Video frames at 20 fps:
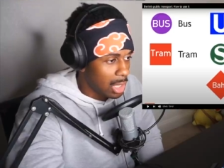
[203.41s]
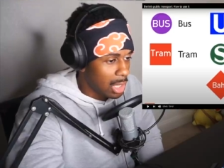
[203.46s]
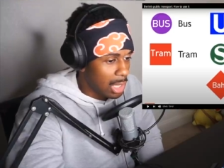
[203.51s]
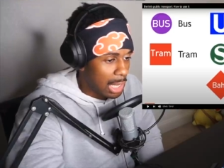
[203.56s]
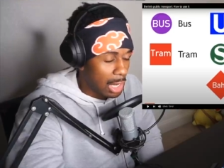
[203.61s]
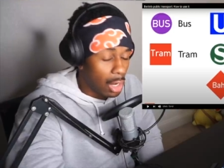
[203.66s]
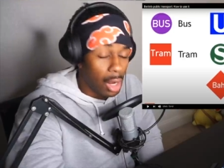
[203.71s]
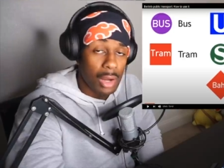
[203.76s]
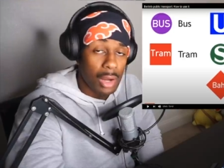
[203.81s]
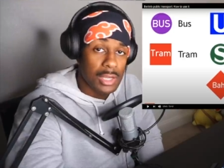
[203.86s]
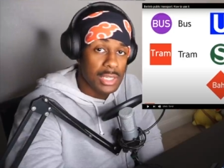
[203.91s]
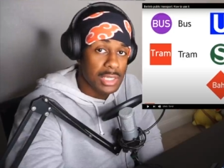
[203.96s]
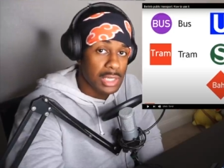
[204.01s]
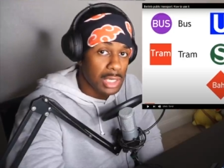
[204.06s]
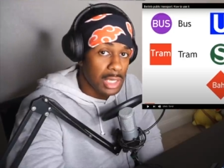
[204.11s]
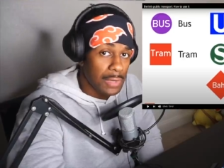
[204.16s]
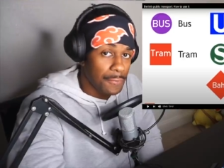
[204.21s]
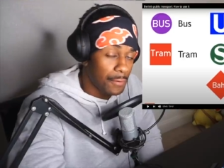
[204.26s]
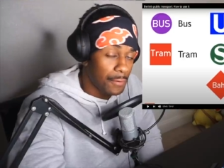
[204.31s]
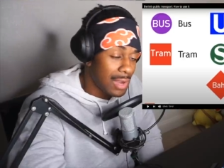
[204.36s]
And
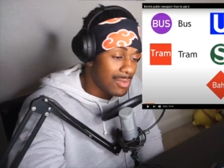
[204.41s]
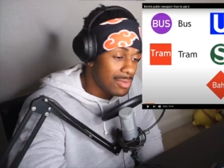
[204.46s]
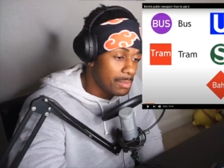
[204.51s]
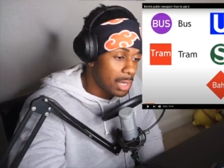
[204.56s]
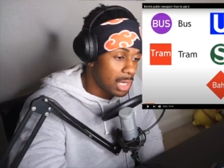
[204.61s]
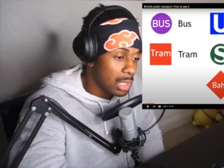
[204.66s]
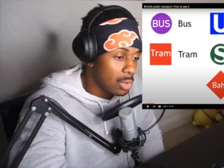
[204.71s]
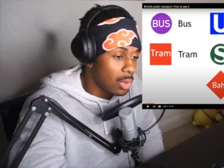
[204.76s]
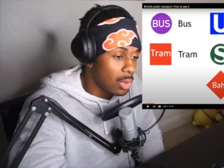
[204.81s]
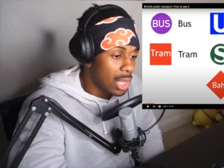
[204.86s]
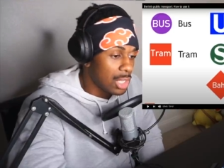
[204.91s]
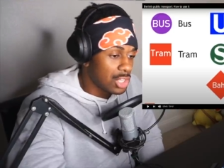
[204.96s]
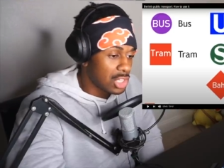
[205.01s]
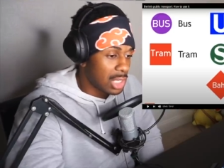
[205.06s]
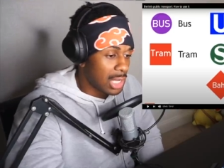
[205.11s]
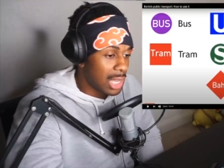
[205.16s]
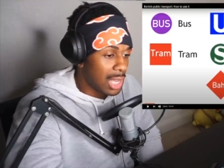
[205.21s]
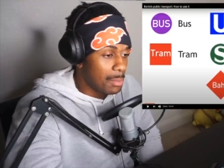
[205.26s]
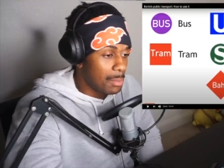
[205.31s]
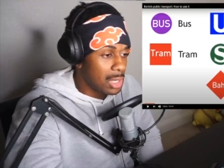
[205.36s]
honestly, for everybody watching,
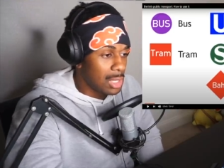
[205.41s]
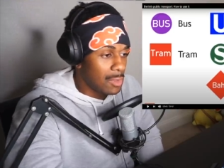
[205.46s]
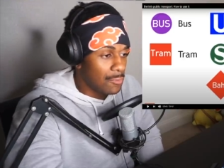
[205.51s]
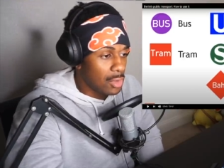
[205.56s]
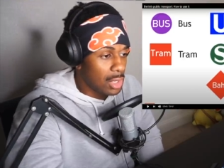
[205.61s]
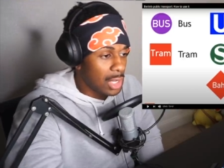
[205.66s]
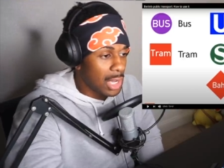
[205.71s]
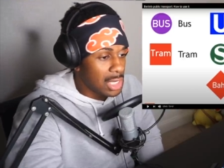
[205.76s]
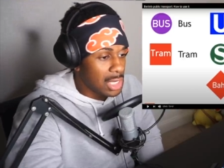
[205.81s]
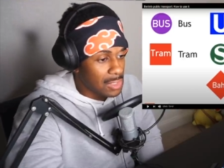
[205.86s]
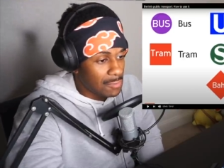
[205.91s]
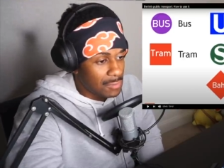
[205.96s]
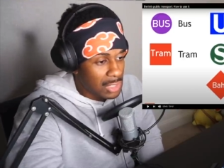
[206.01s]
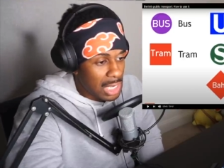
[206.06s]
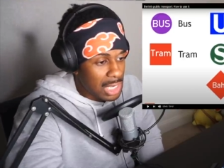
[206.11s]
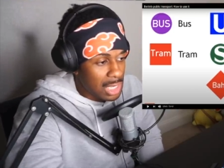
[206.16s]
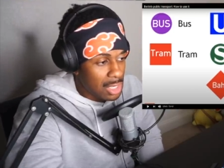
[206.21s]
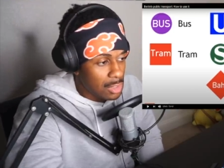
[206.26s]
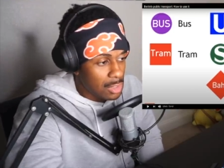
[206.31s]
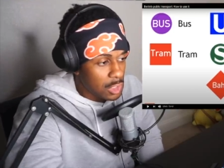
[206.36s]
how many of you guys have
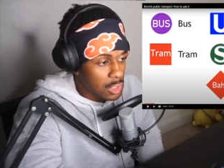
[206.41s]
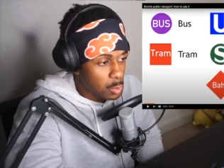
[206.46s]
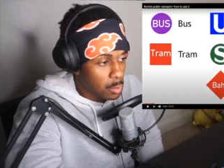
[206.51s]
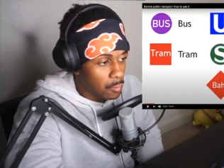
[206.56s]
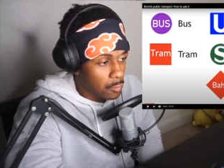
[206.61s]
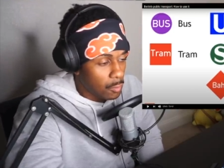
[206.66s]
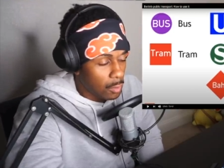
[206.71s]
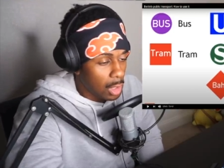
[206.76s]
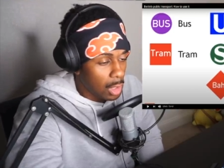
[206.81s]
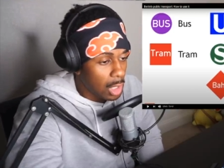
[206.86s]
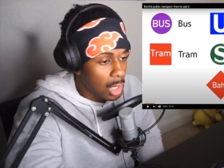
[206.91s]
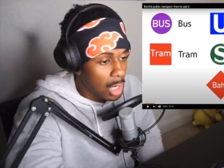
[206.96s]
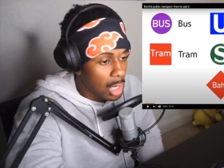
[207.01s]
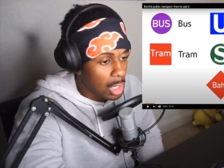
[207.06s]
taken these before?